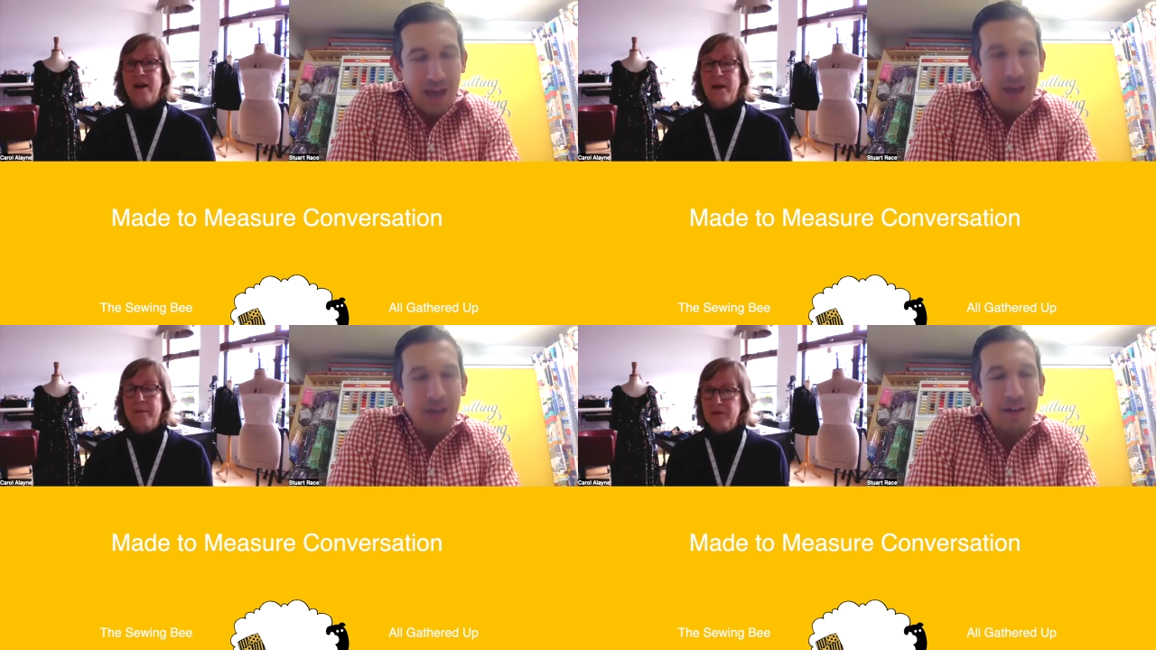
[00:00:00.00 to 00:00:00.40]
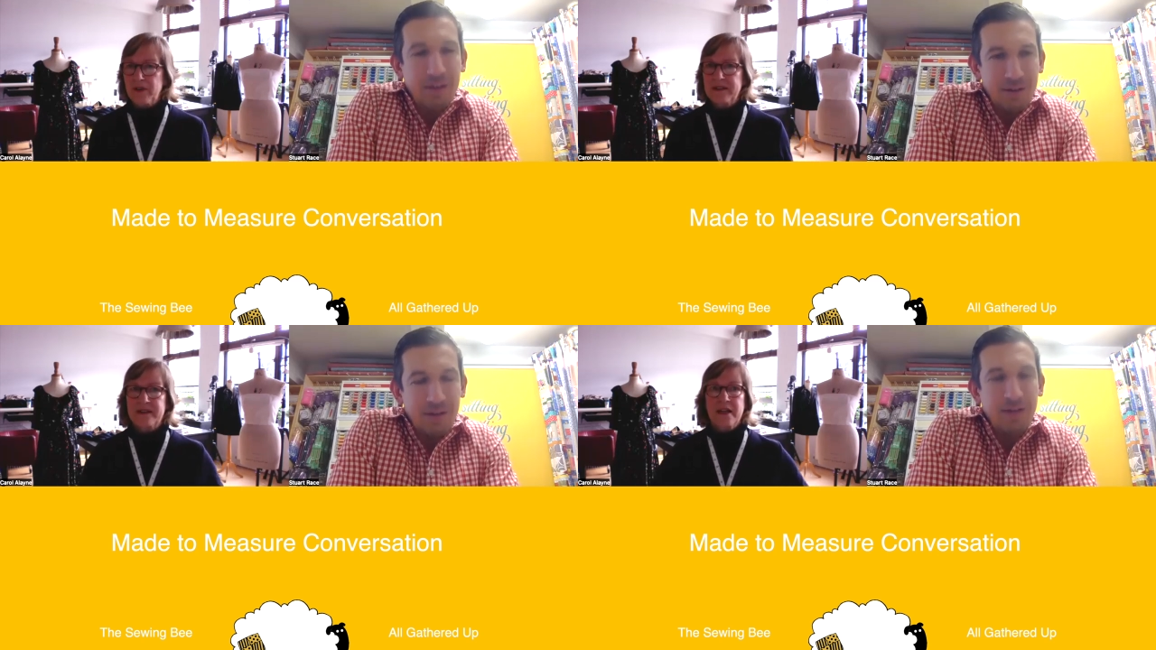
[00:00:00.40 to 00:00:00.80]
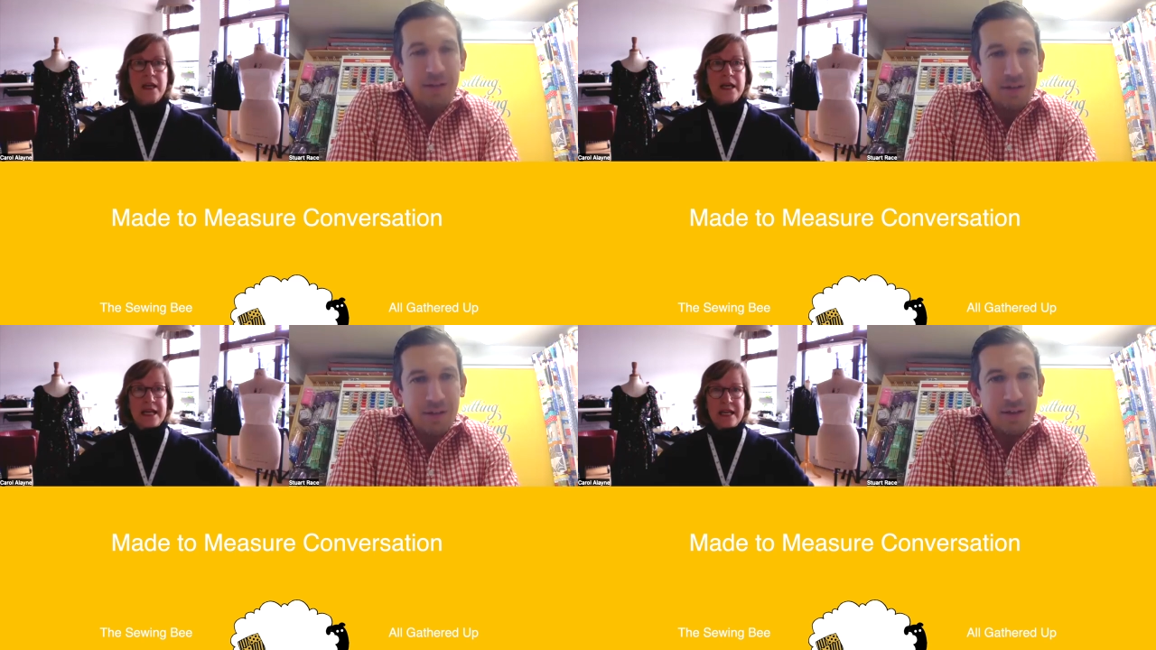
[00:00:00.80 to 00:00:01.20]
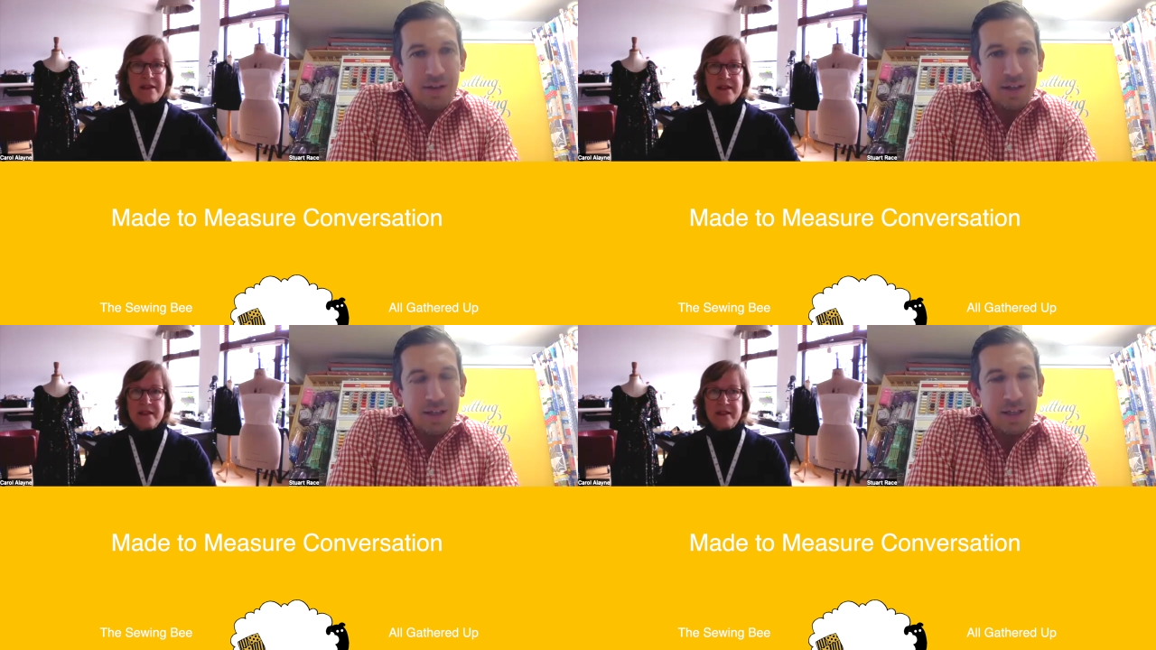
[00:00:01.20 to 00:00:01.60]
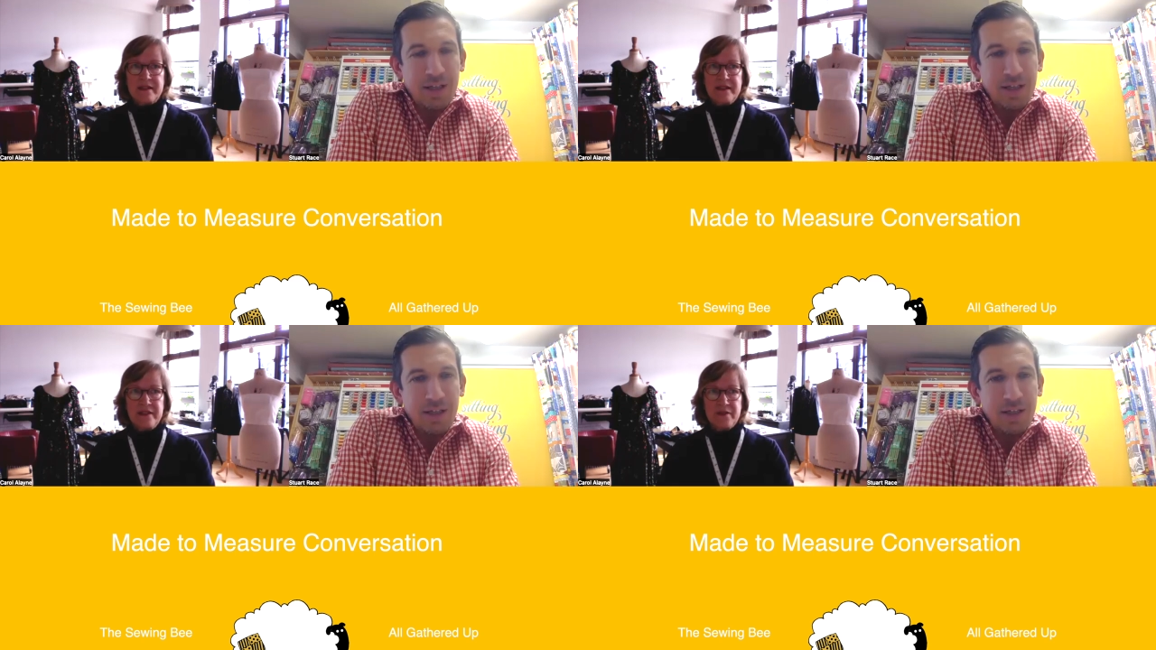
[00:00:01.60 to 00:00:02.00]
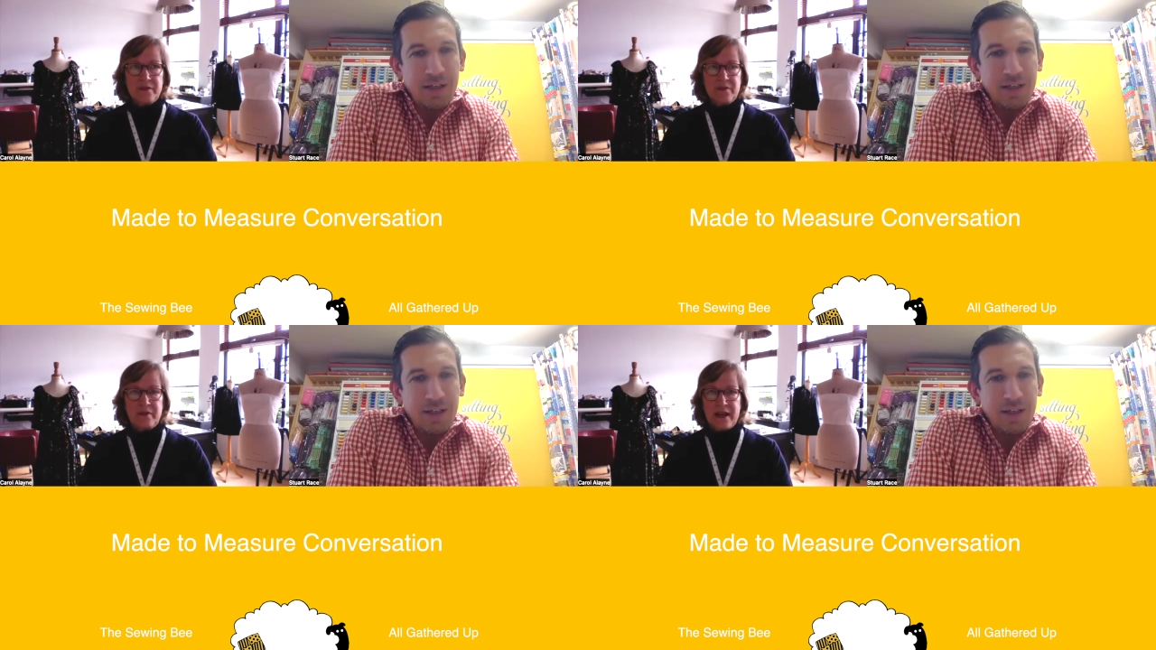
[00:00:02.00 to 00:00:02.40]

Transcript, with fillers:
Speaker 1: wrap dress in this see-through,